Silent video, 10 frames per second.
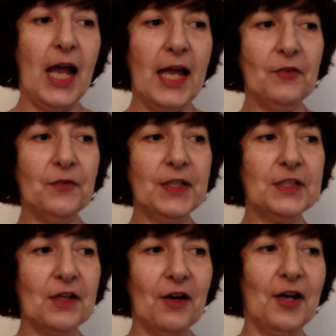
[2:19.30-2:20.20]
every
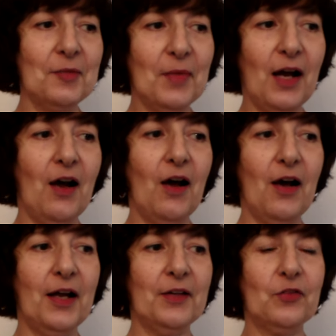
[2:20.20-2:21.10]
time
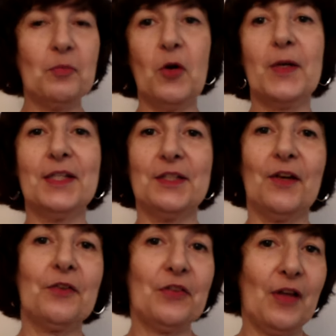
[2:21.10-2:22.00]
I smoke, it
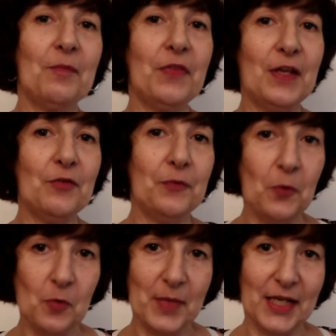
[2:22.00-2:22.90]
does something
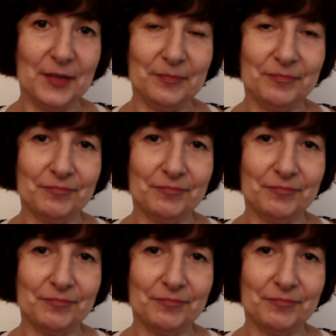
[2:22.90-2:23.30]
for me.